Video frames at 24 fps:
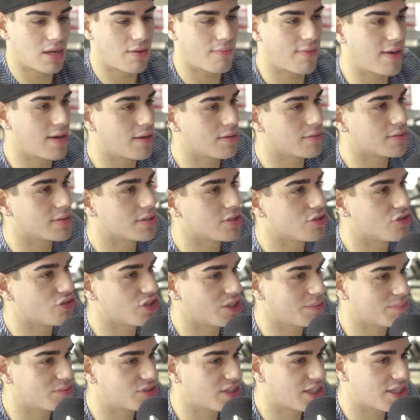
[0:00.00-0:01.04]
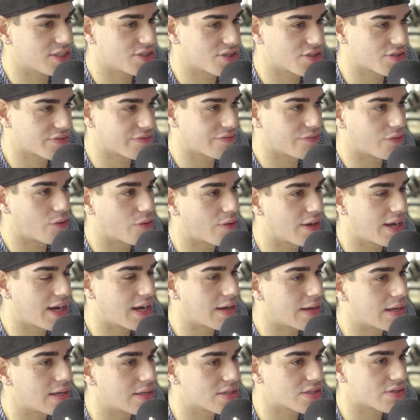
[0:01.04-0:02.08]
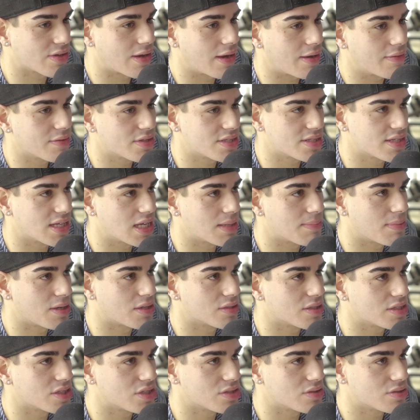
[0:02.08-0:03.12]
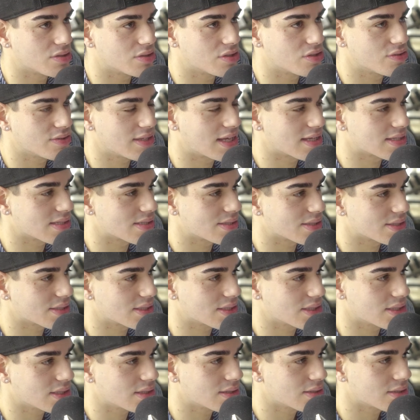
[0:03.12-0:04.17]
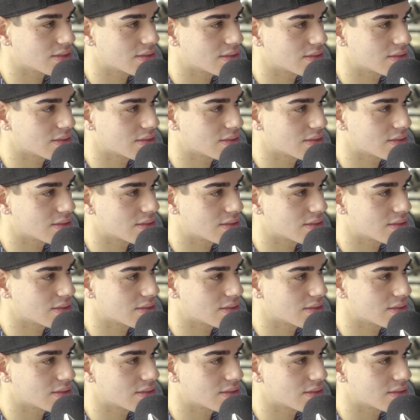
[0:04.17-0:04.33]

Around Dream Chasers 4 era, so I would say about 2016.